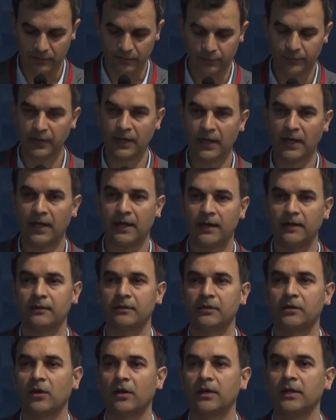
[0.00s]
we are
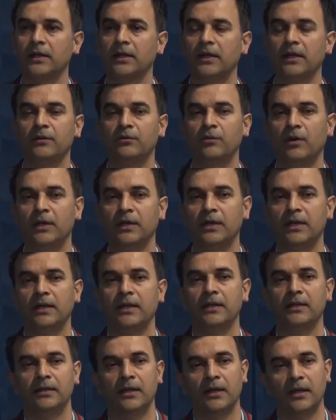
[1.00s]
currently
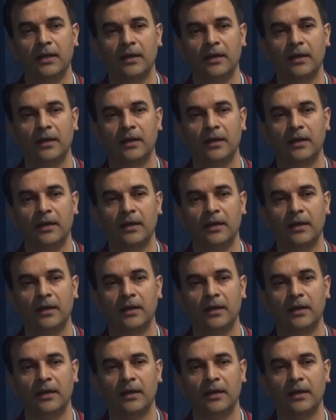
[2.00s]
working